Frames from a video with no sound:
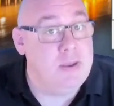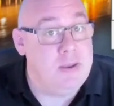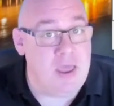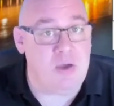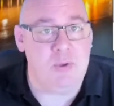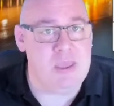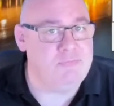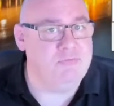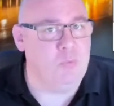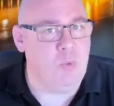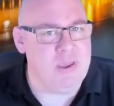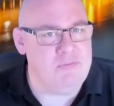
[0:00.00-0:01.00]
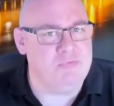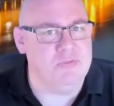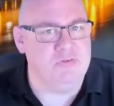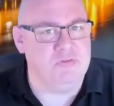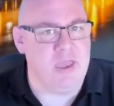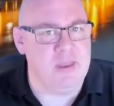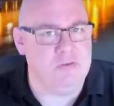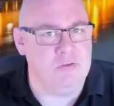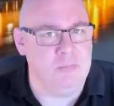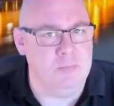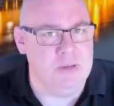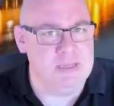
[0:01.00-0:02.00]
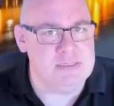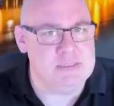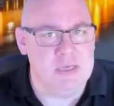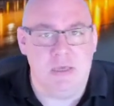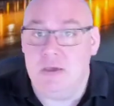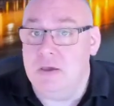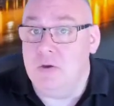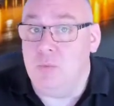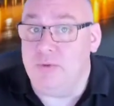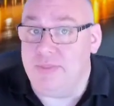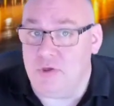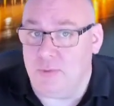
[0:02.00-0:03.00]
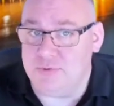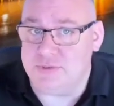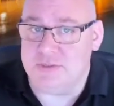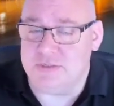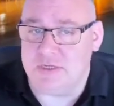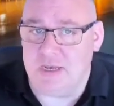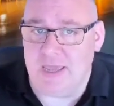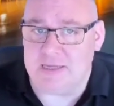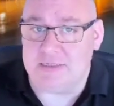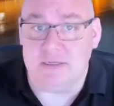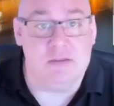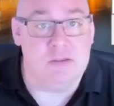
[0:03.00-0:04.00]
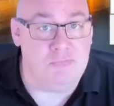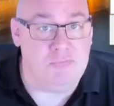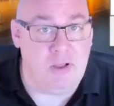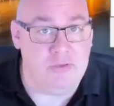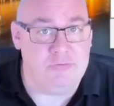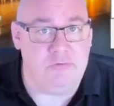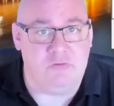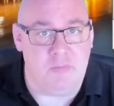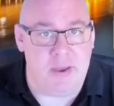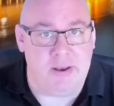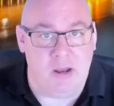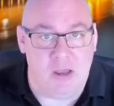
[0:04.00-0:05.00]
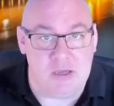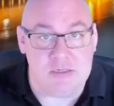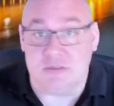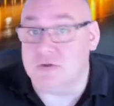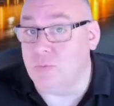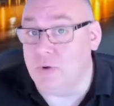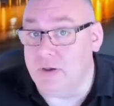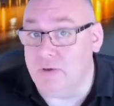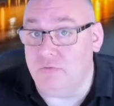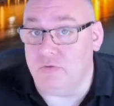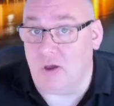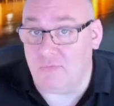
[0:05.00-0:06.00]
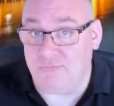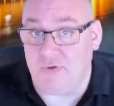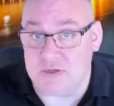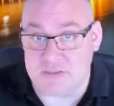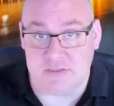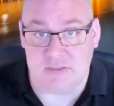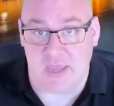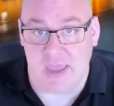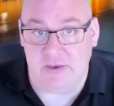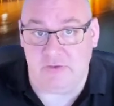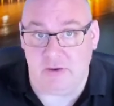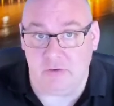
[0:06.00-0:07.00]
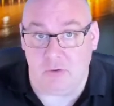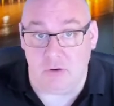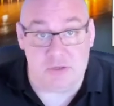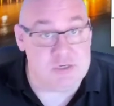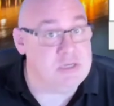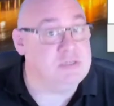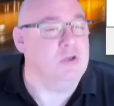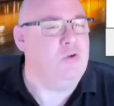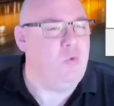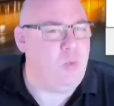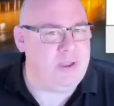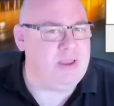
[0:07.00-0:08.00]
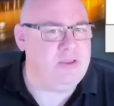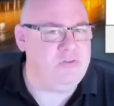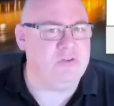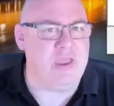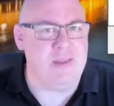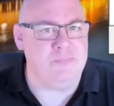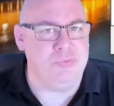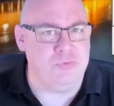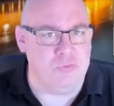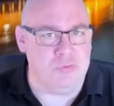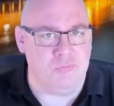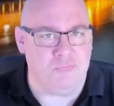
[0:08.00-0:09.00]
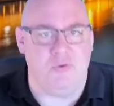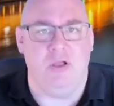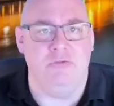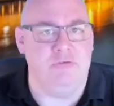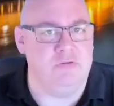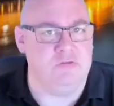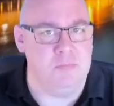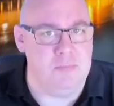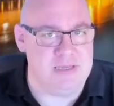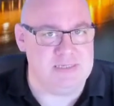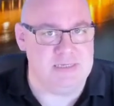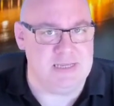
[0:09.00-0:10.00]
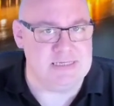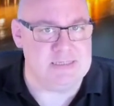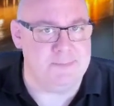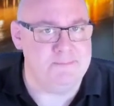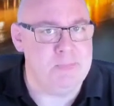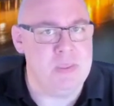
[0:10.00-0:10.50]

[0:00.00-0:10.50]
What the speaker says: Now we have to wait for the scan to complete. With the option selected, the File System Analyzer will use our fast scan technology to quickly scan through the file system metadata.